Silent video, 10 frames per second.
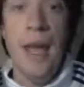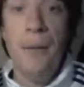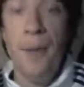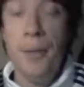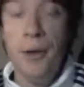
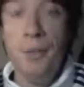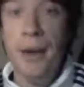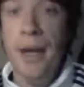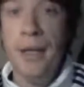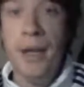And for the most
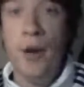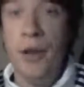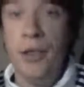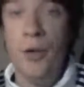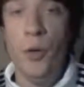part, you know,
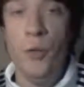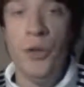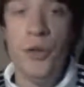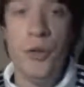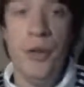I thought it
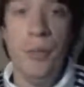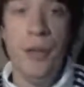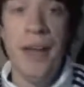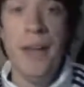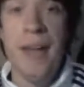was
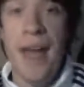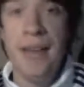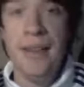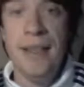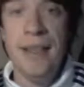enjoyable. Now, the
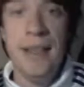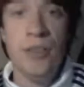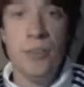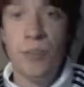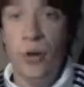acting
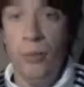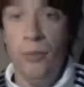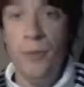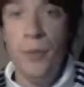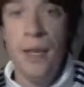is a
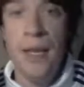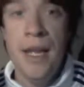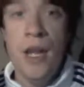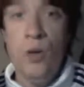problem for me.